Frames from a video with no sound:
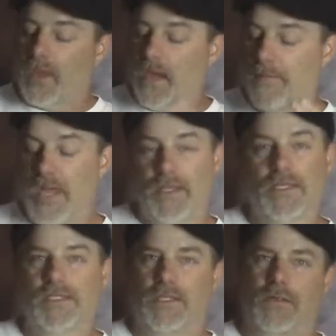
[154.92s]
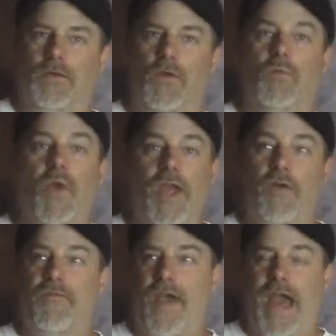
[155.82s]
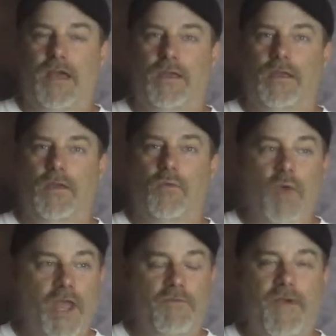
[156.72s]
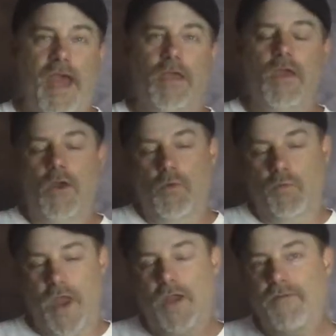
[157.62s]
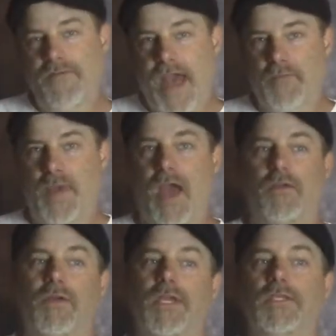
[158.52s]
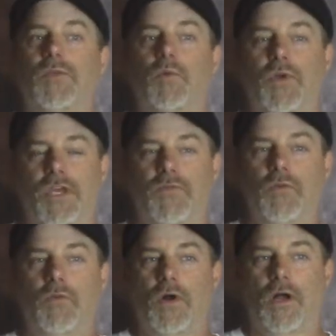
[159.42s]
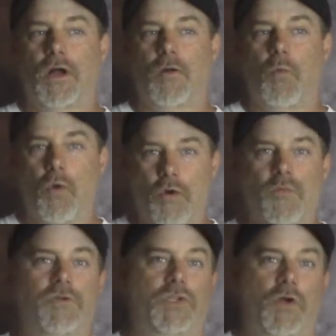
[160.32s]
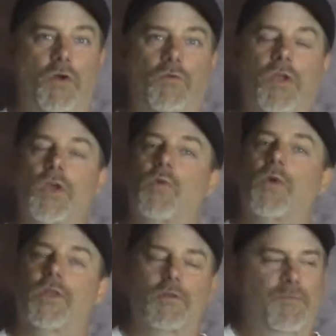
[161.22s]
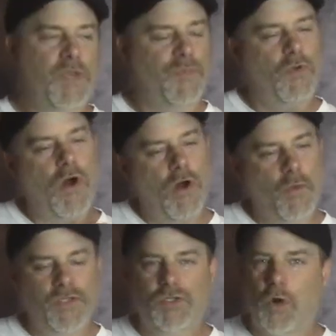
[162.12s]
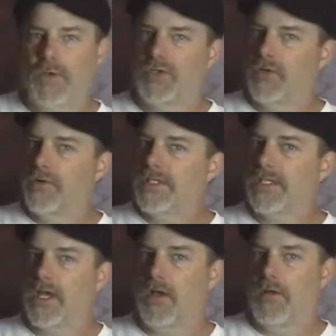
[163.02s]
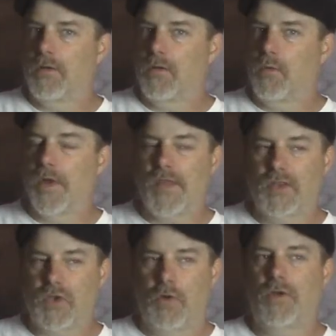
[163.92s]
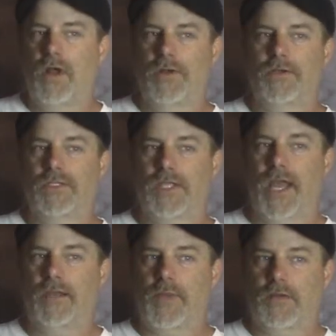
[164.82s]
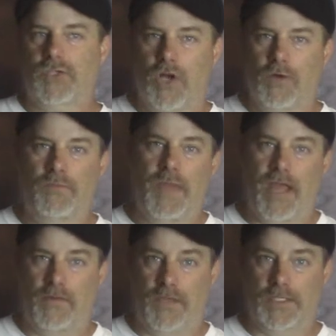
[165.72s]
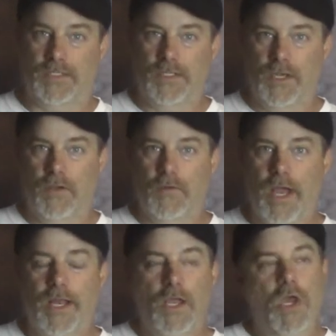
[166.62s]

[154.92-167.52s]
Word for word: I'm like, listen, Rayovac. Rayovac. Rayovac batteries will give you a warmer tone. When people always go with Duracell when they don't understand about tone batteries, right?